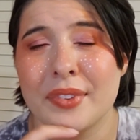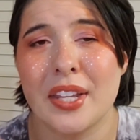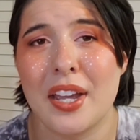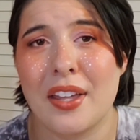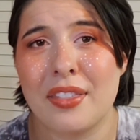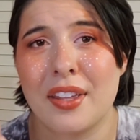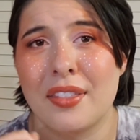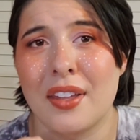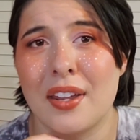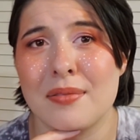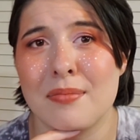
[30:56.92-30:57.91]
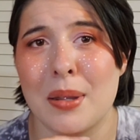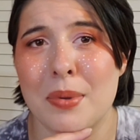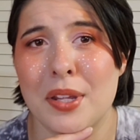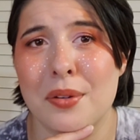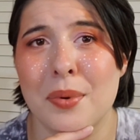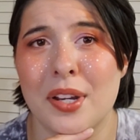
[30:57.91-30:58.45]
I think that maybe
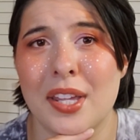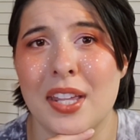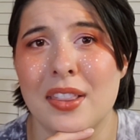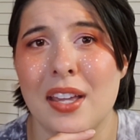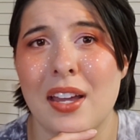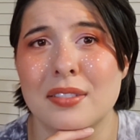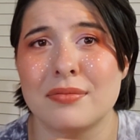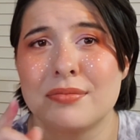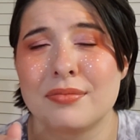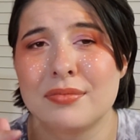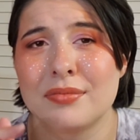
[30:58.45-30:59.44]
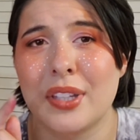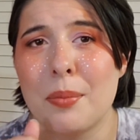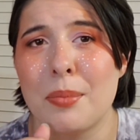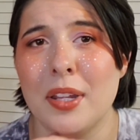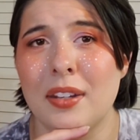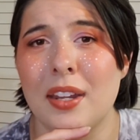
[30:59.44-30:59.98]
you'd want to hit that
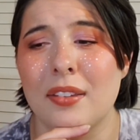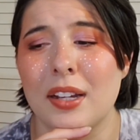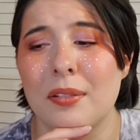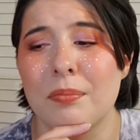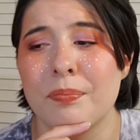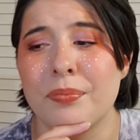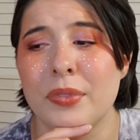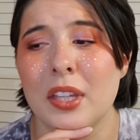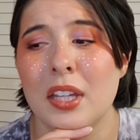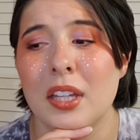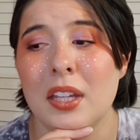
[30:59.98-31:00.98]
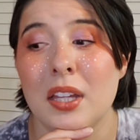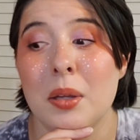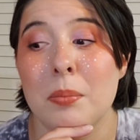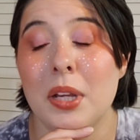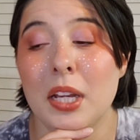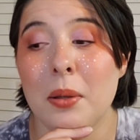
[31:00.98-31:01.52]
button down there.
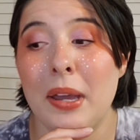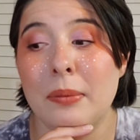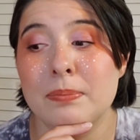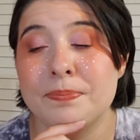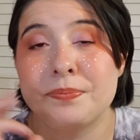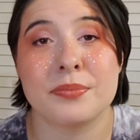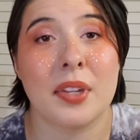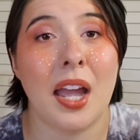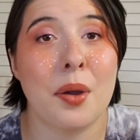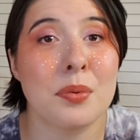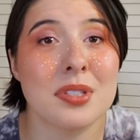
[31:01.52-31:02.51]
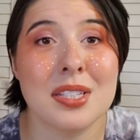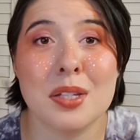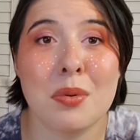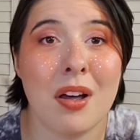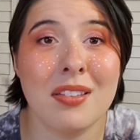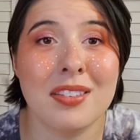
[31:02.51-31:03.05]
But anyway, I will see
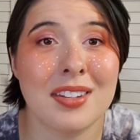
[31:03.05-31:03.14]
you all in the